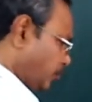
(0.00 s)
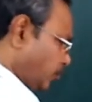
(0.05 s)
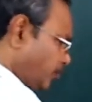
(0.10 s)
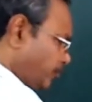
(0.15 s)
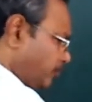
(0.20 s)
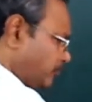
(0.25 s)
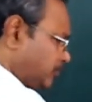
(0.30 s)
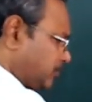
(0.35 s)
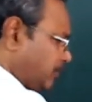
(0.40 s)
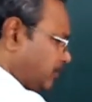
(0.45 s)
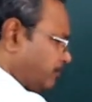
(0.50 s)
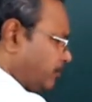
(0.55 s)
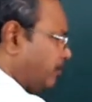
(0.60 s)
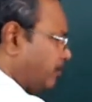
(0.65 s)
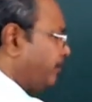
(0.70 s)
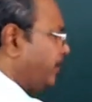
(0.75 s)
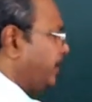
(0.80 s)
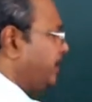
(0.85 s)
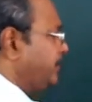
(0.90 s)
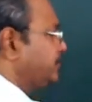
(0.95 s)
roots of 1
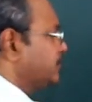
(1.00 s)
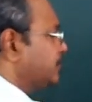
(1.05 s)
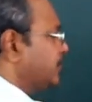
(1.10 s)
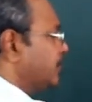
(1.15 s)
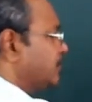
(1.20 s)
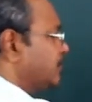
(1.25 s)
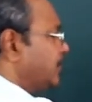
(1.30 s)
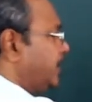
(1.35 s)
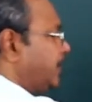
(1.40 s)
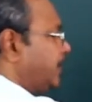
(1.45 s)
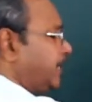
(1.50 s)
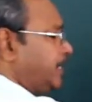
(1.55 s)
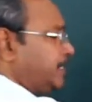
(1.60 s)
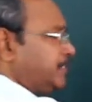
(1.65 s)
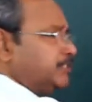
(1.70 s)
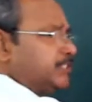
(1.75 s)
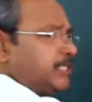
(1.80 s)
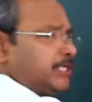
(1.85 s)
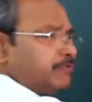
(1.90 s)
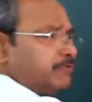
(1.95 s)
means that n
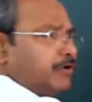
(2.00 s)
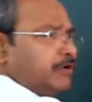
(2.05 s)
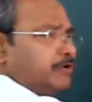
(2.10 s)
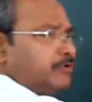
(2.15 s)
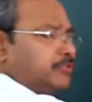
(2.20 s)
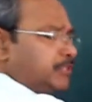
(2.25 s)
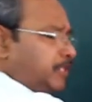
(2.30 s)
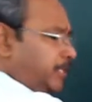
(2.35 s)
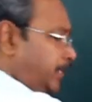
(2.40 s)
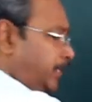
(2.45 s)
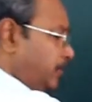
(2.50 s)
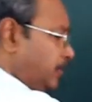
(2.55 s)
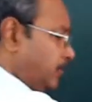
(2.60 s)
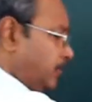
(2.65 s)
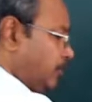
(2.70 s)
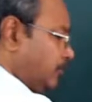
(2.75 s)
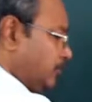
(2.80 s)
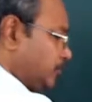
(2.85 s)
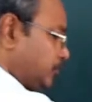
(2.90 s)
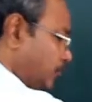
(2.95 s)
is equal to 3.
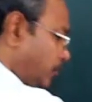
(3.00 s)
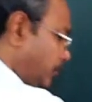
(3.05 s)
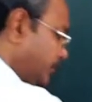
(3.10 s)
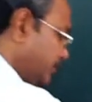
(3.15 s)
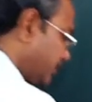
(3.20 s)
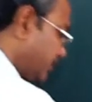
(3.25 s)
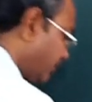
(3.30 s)
So answer